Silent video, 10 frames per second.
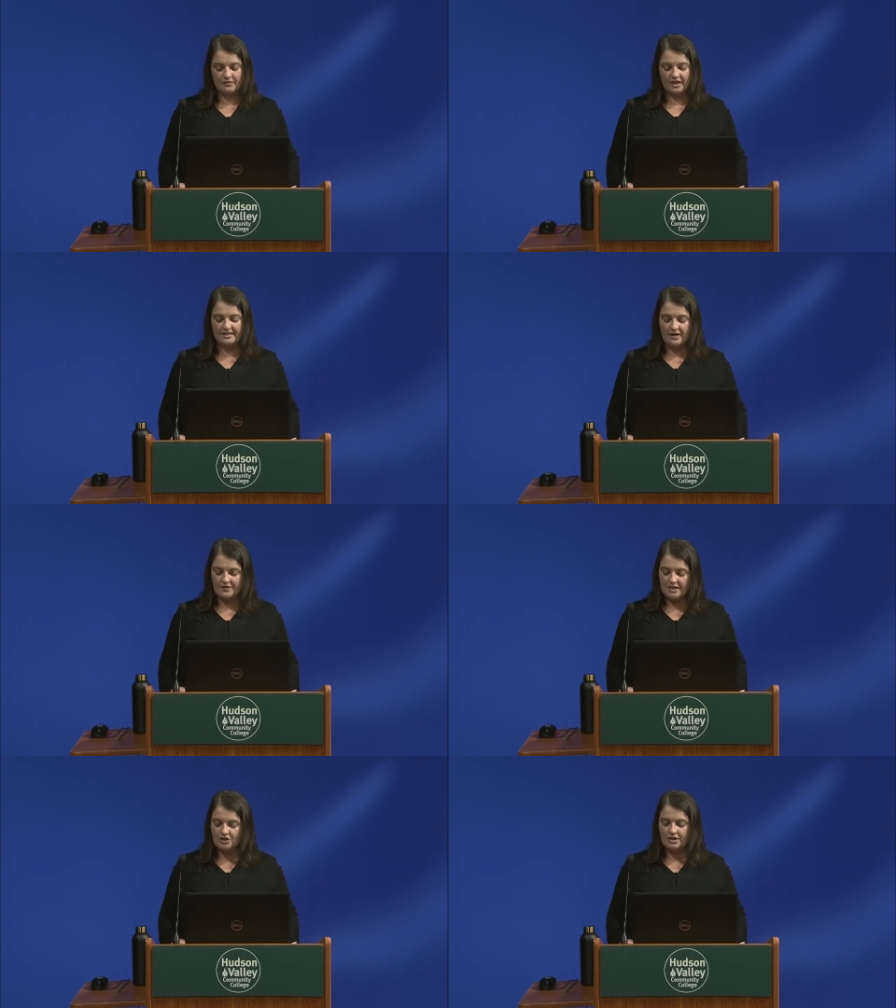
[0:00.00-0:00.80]
A
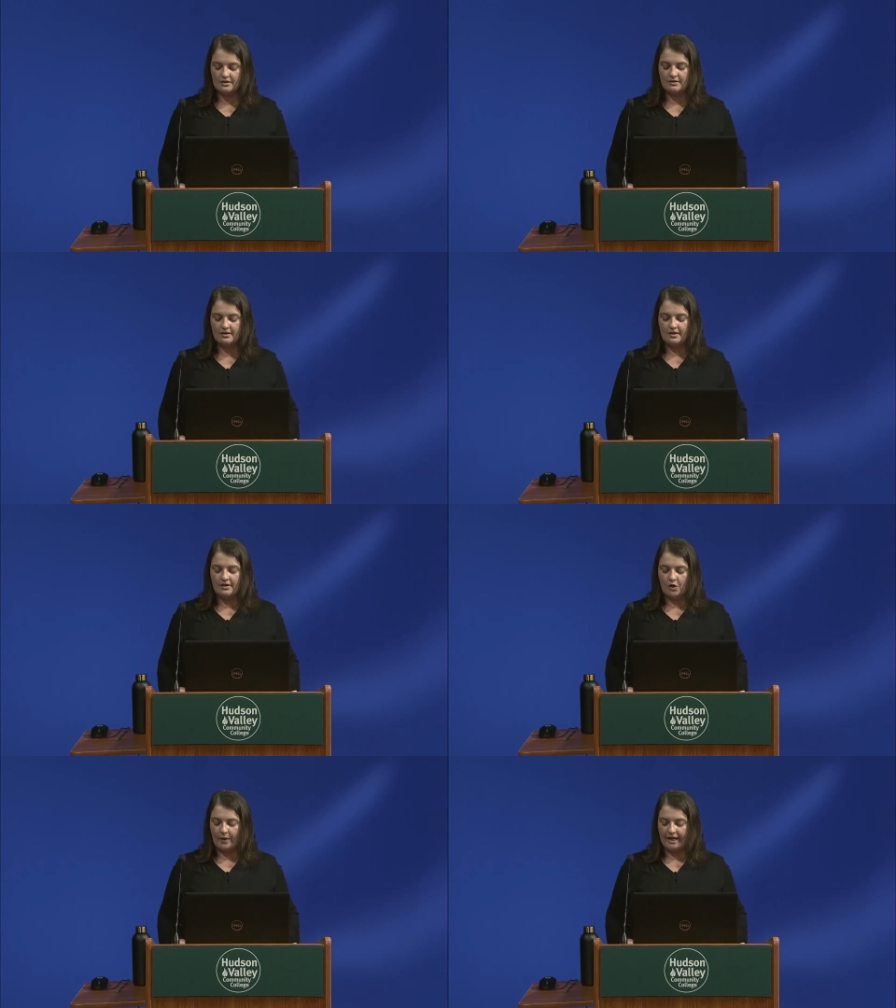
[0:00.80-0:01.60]
definition,
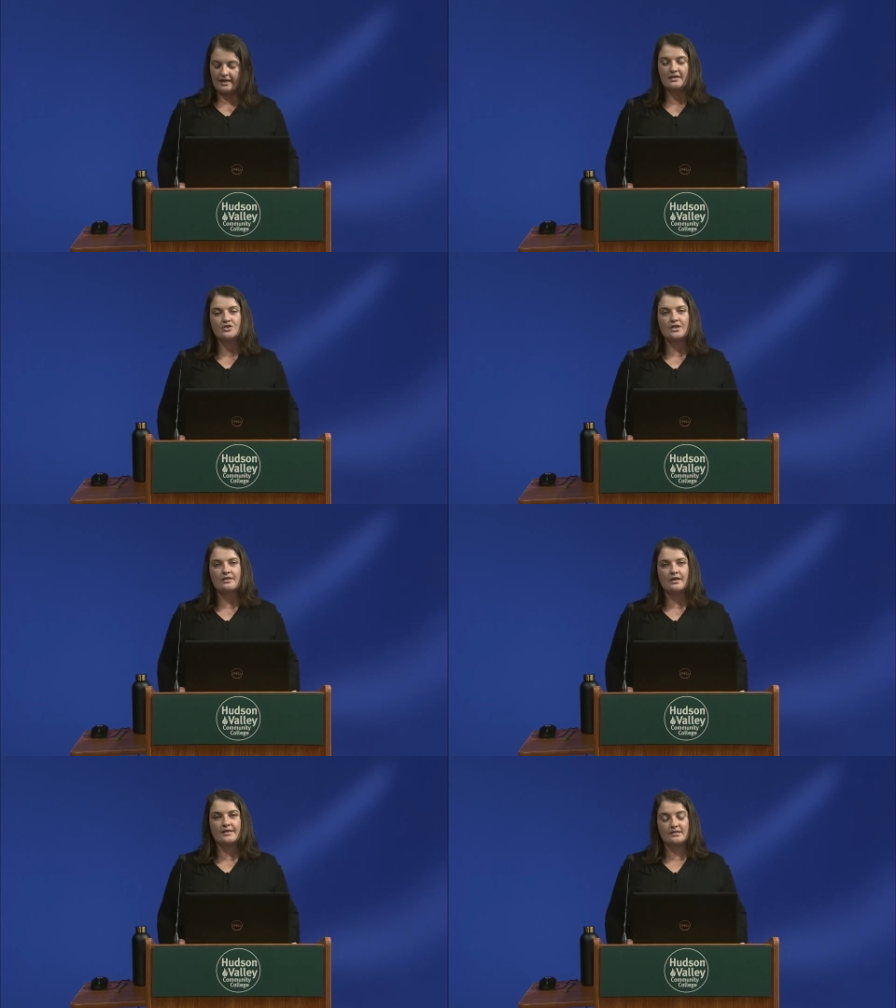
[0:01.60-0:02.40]
a
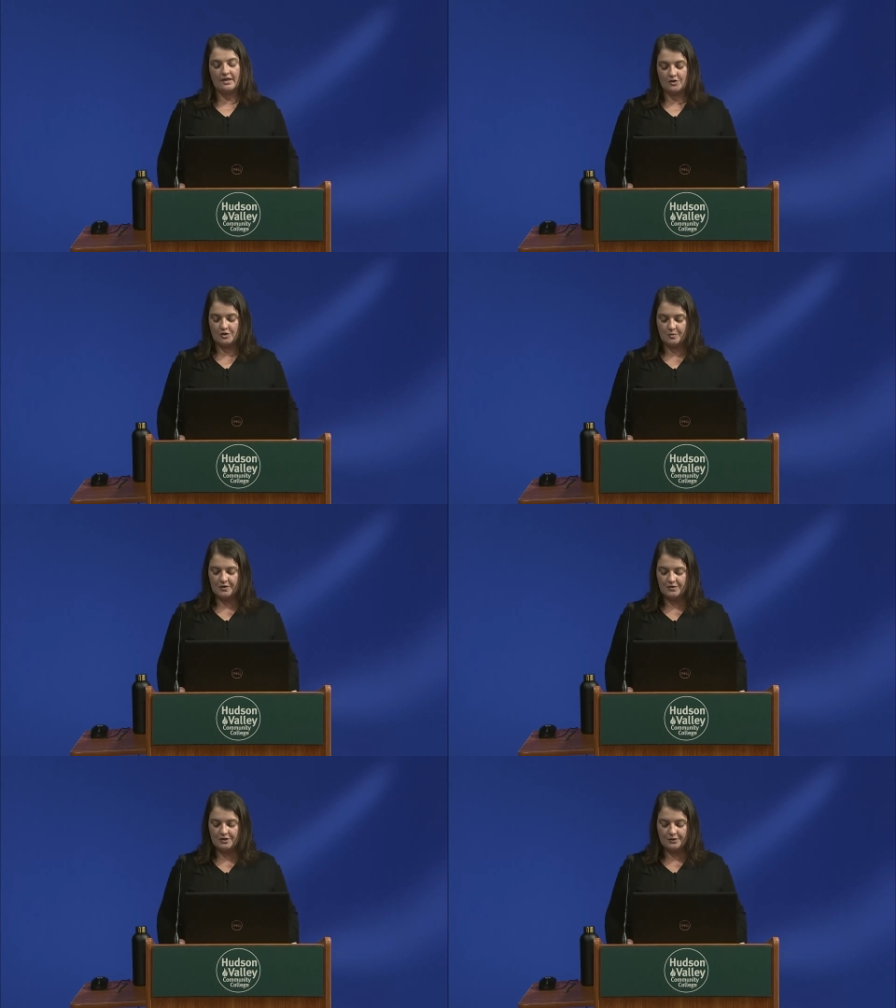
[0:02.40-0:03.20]
recognition, a standard to
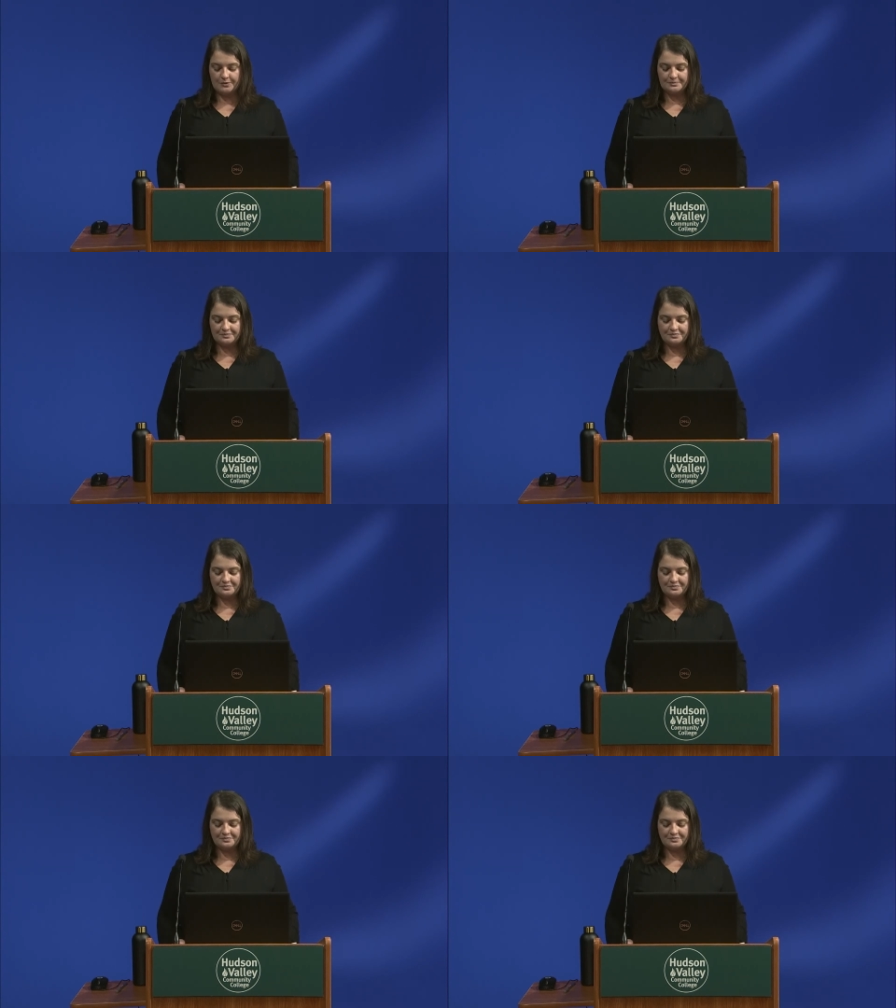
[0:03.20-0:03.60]
build to,